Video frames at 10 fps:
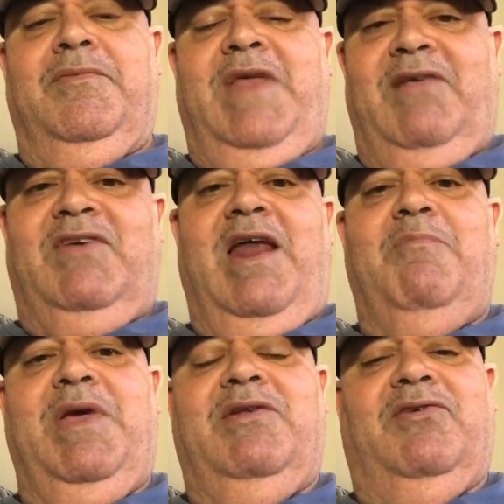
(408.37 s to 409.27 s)
That's got to
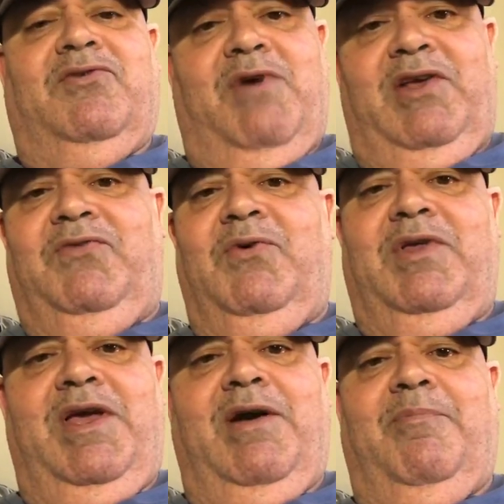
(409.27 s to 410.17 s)
be disgraceful to
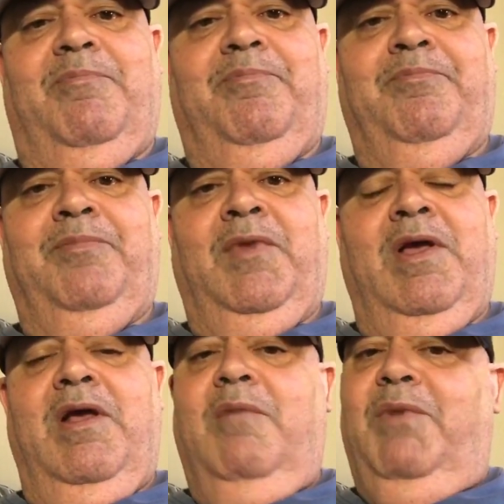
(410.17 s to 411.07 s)
him.
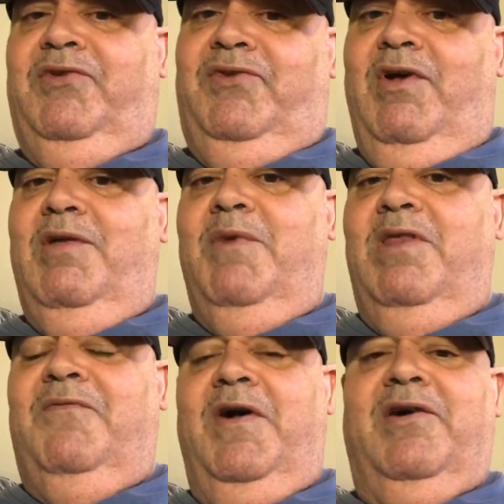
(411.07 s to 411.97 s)
But still, the
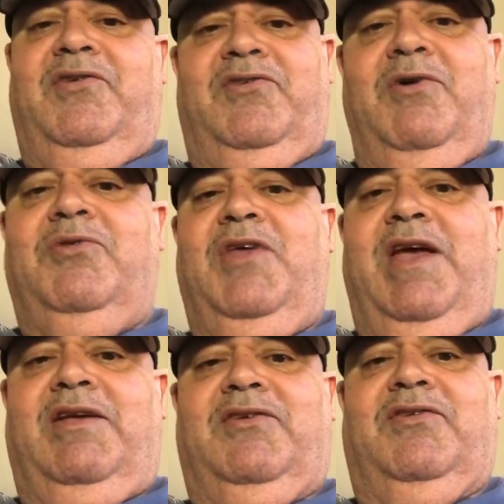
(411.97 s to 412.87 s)
motherfucker still thinks